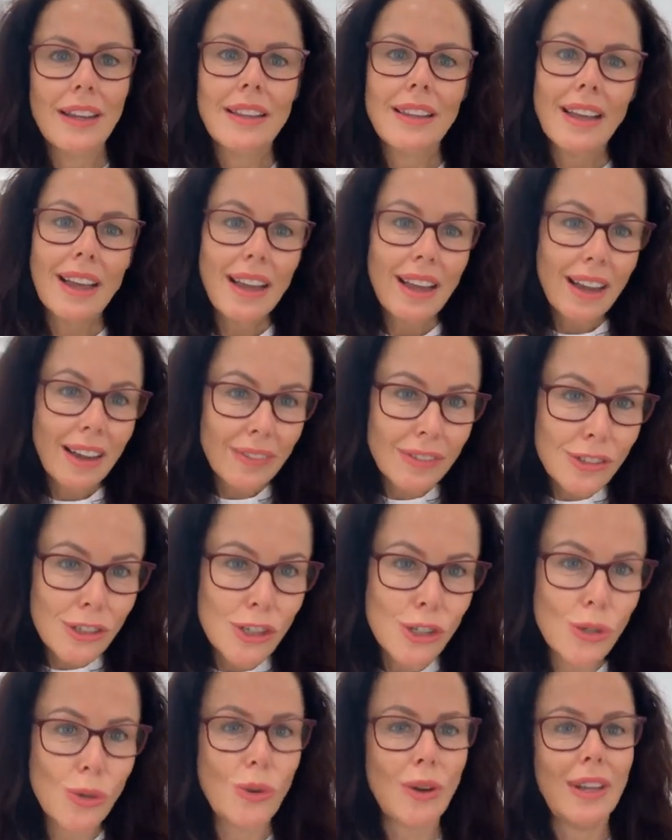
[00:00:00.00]
They have
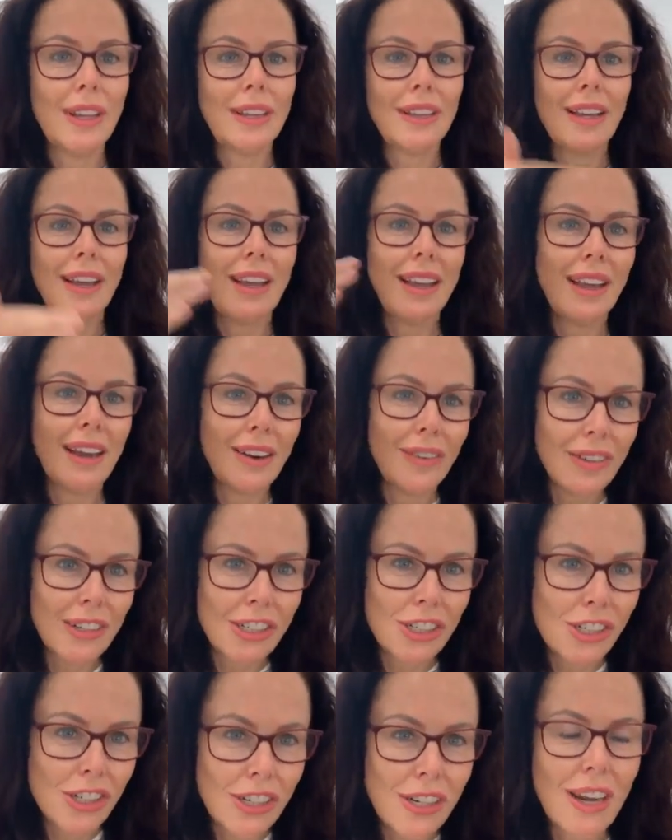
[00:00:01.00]
joined, they are
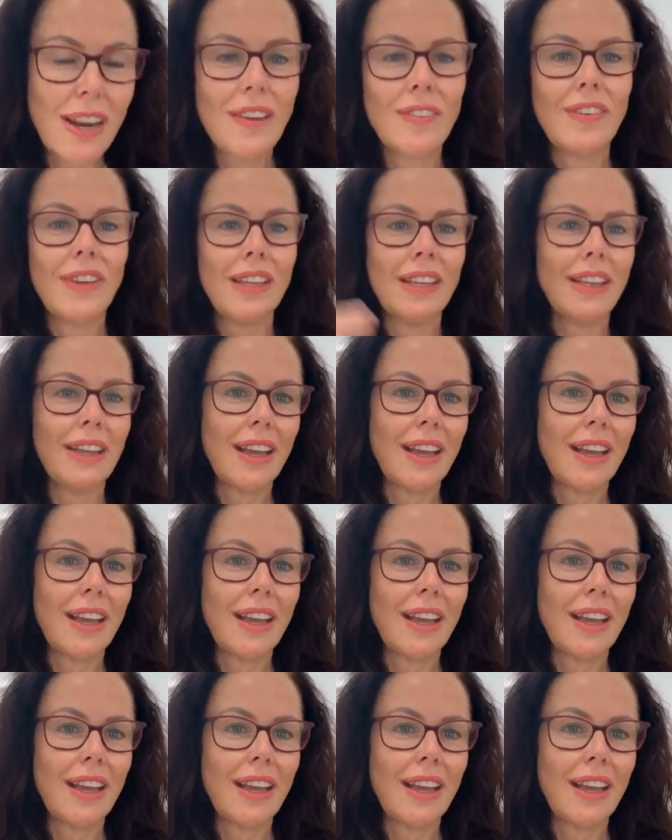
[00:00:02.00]
achieving,